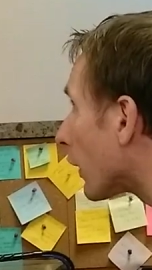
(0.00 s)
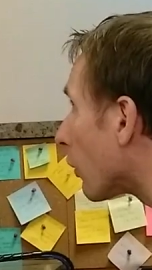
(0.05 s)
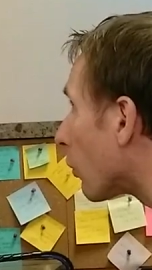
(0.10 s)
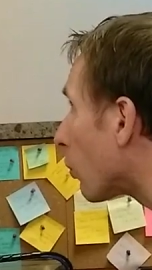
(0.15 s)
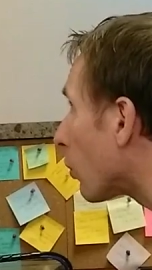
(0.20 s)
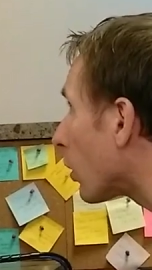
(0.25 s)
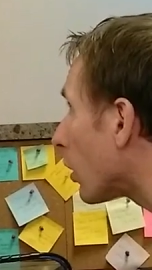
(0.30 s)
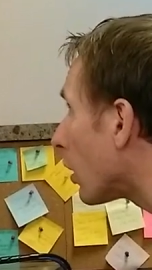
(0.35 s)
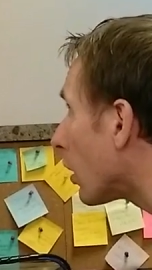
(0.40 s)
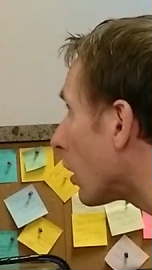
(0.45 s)
at
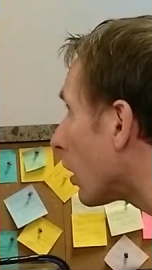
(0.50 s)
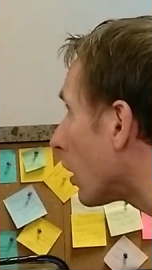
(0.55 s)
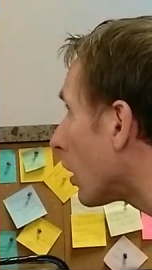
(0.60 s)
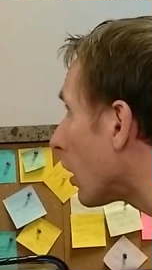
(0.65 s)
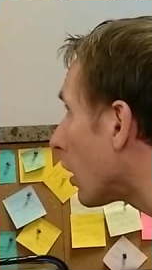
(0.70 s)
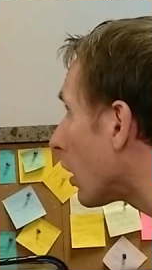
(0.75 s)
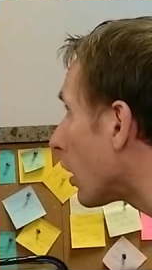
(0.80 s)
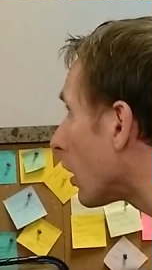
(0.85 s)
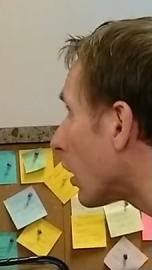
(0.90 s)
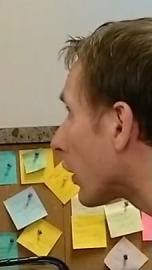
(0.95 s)

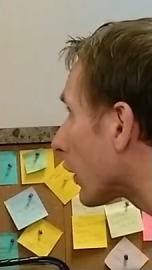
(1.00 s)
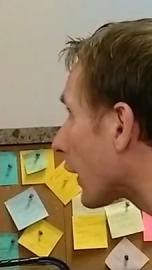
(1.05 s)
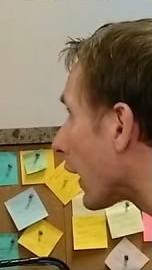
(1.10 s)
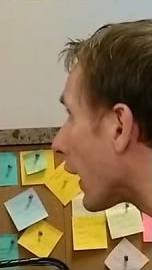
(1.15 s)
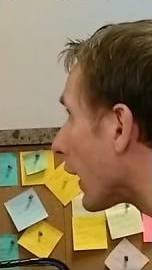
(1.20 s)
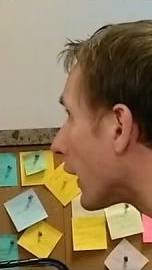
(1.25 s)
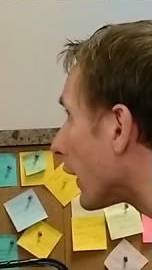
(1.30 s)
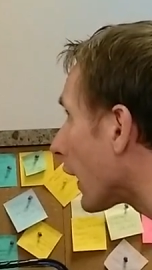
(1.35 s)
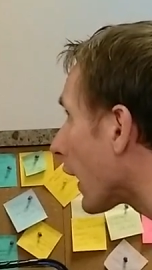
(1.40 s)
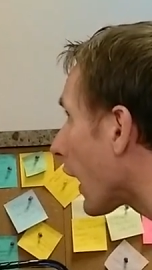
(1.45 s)
work,
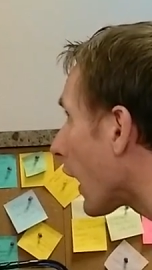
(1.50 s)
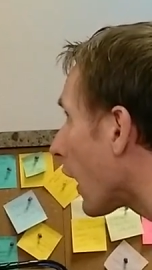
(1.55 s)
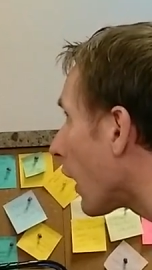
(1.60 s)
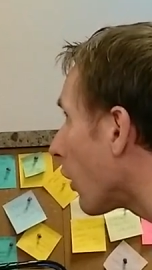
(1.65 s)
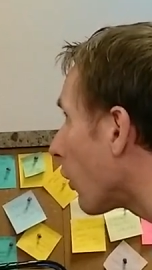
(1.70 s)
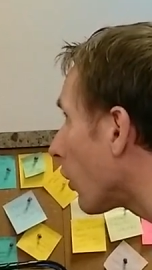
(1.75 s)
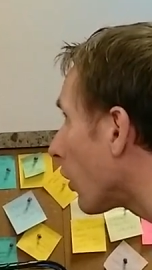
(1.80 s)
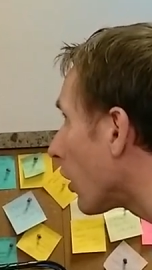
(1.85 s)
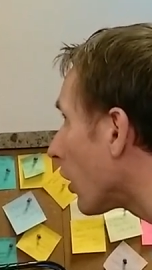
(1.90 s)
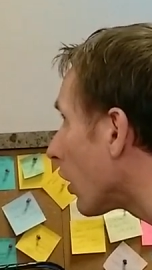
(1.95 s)
8
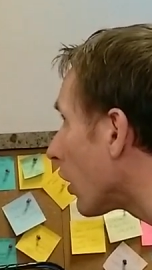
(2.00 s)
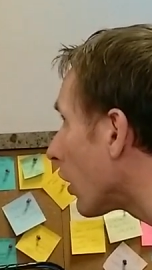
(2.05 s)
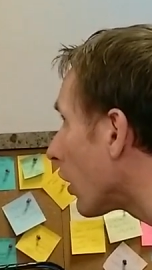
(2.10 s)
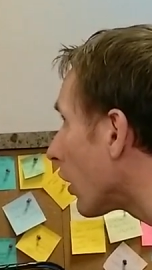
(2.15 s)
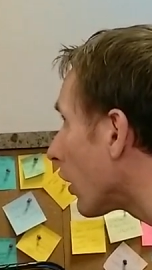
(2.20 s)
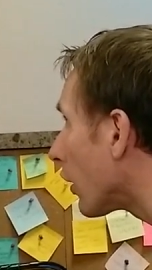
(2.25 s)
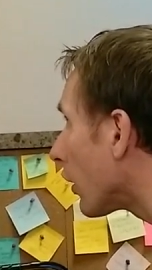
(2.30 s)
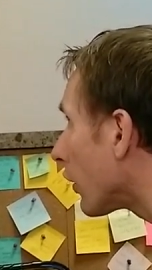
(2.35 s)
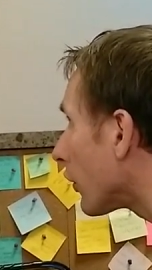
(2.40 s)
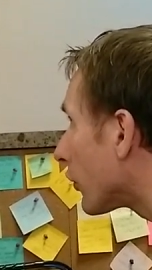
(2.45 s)

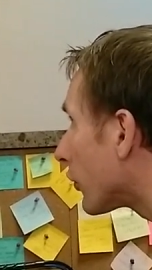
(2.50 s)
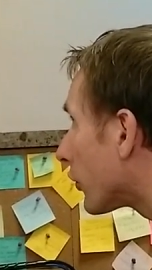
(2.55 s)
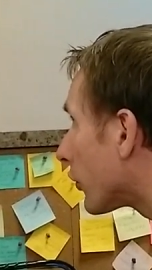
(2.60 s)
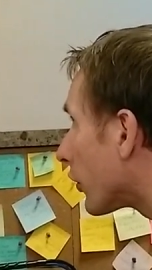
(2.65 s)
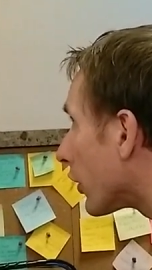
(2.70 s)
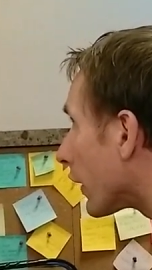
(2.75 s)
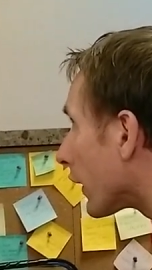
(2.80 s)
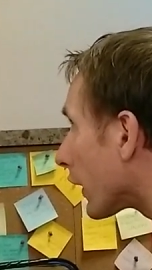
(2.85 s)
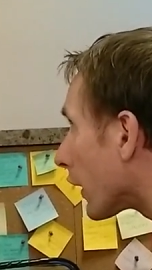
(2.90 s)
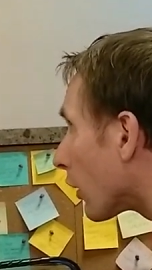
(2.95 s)
hours.
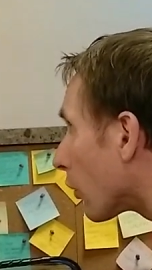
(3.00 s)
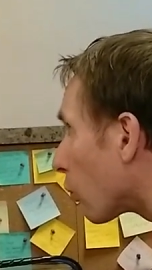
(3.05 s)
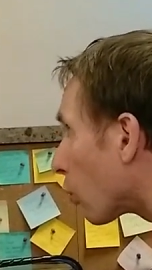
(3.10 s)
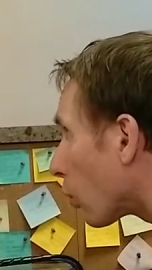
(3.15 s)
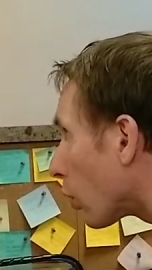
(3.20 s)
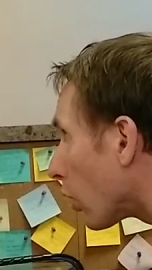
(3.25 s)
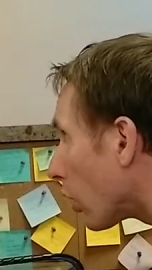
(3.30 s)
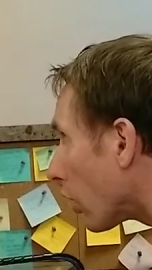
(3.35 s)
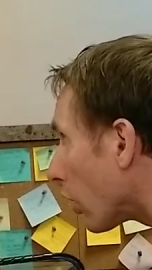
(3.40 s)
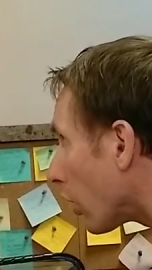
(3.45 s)
Sitting at
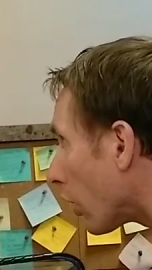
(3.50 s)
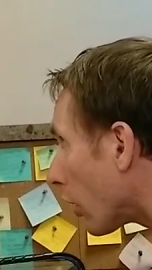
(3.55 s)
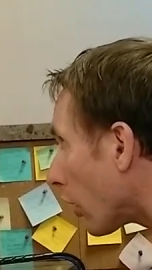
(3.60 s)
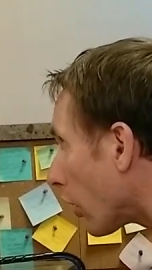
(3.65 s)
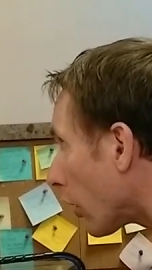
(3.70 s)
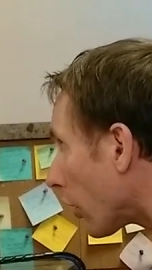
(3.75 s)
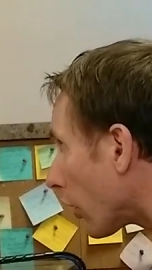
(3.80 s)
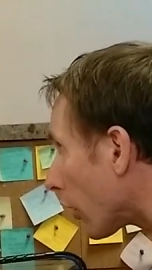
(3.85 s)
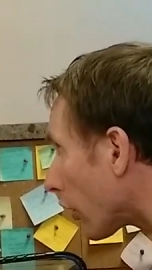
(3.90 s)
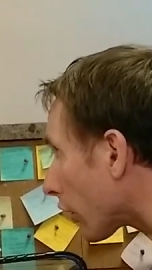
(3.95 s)

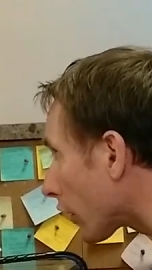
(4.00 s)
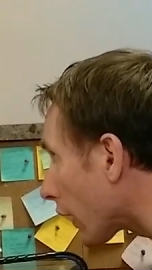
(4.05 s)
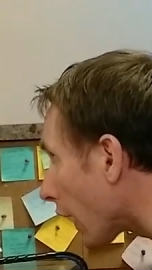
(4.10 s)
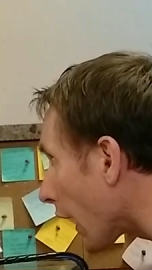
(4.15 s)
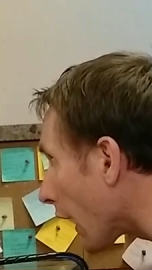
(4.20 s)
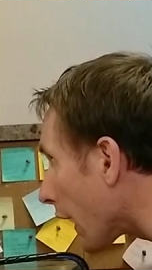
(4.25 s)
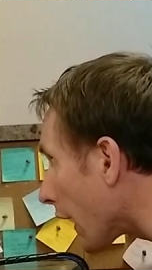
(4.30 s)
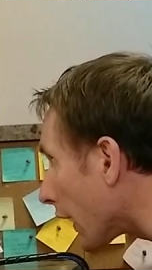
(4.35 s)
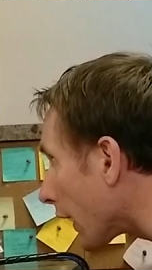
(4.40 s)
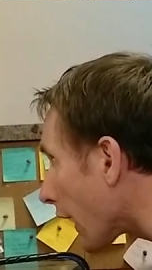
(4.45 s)
work, 8